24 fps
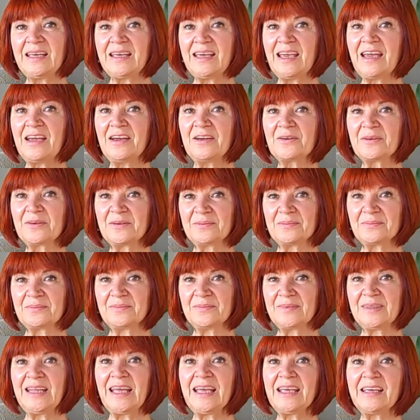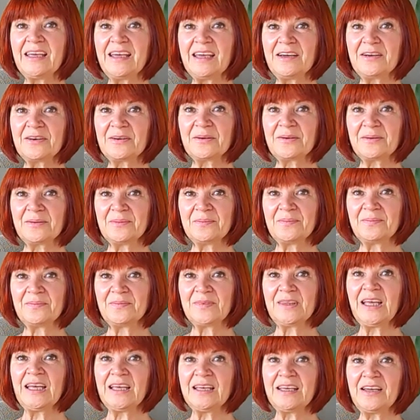What is it? They care.
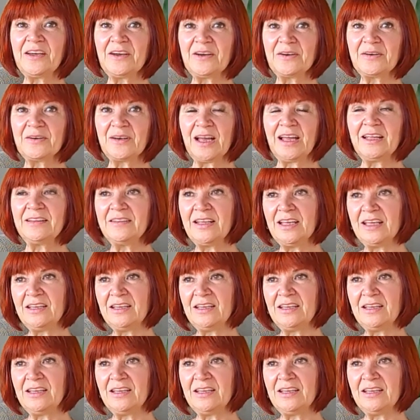They care, and